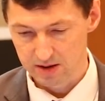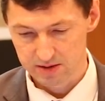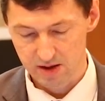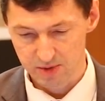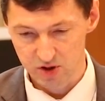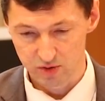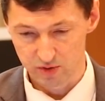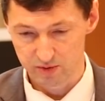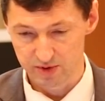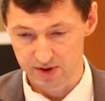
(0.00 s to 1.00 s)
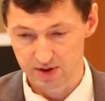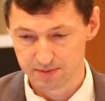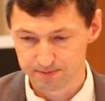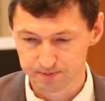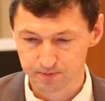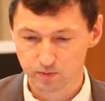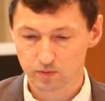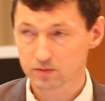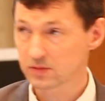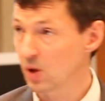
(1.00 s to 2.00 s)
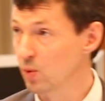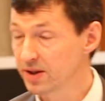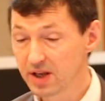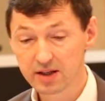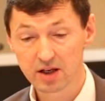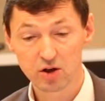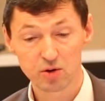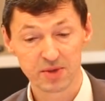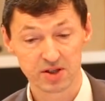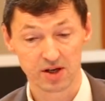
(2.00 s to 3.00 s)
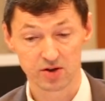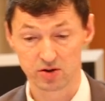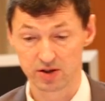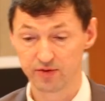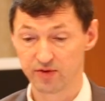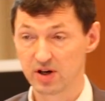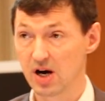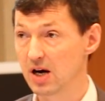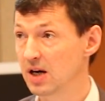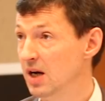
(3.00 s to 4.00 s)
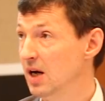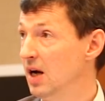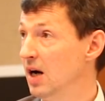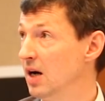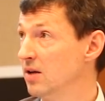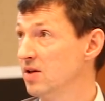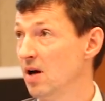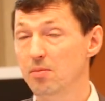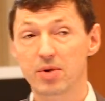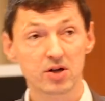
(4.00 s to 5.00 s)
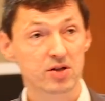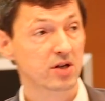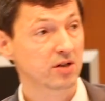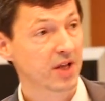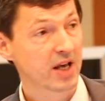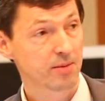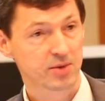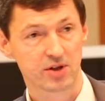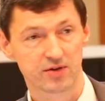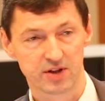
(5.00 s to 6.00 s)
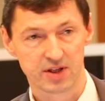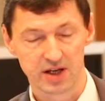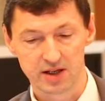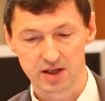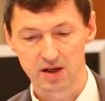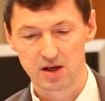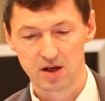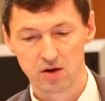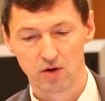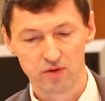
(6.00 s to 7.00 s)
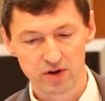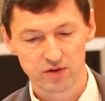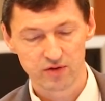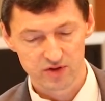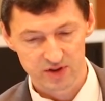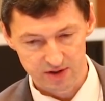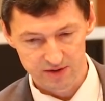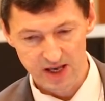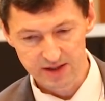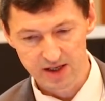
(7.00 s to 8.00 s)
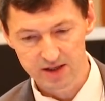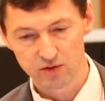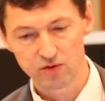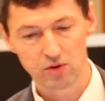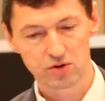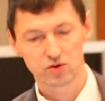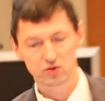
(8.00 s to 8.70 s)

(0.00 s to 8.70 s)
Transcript: some issues with it. When data anonymization, if there are some personal names in the data, that data, of course,